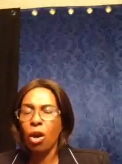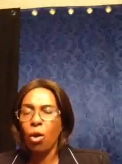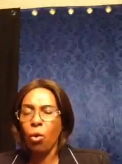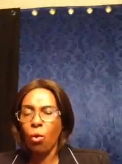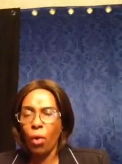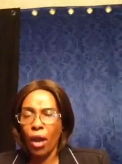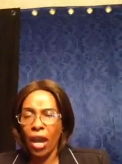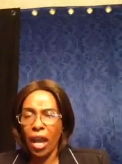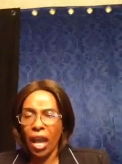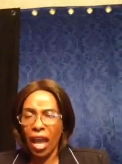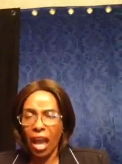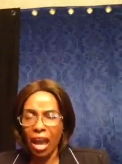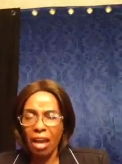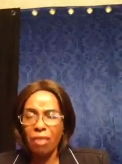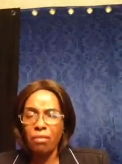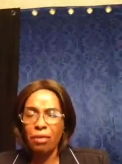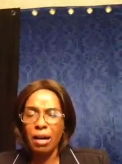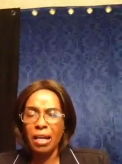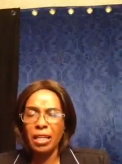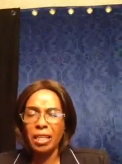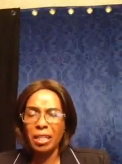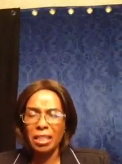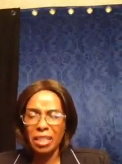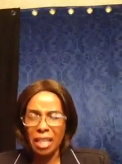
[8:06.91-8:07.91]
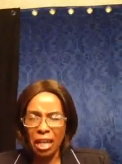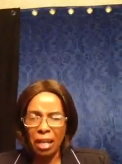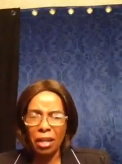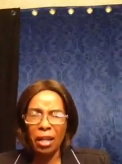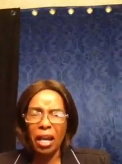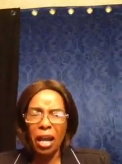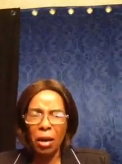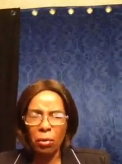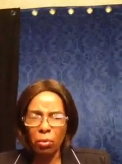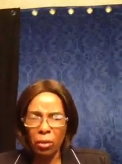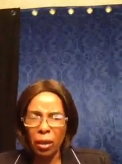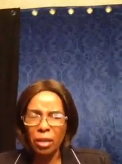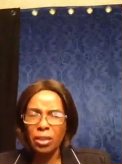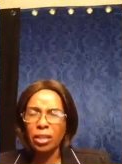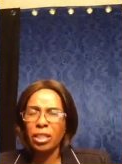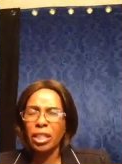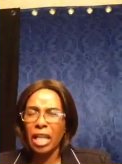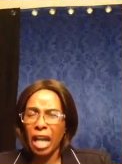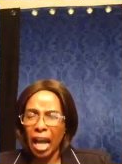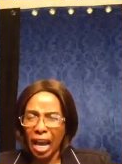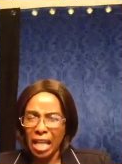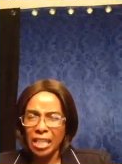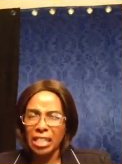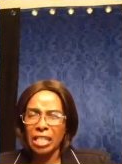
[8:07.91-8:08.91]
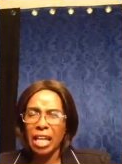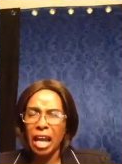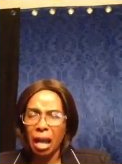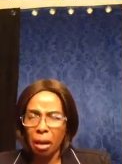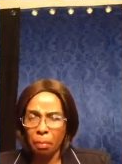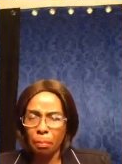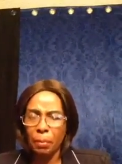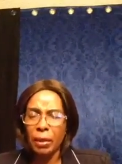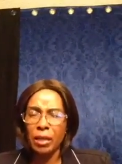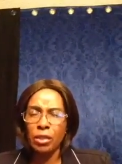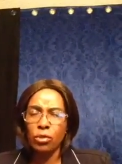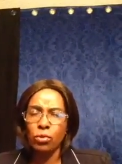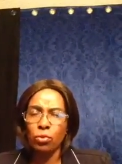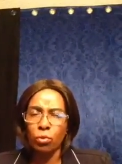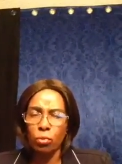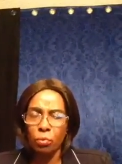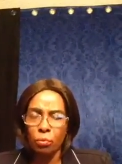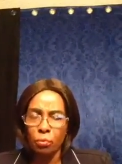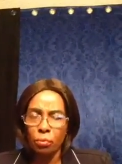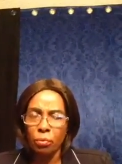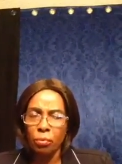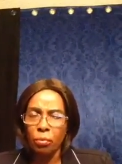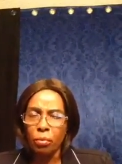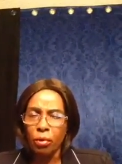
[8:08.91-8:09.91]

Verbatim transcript: wherever, what has happened to,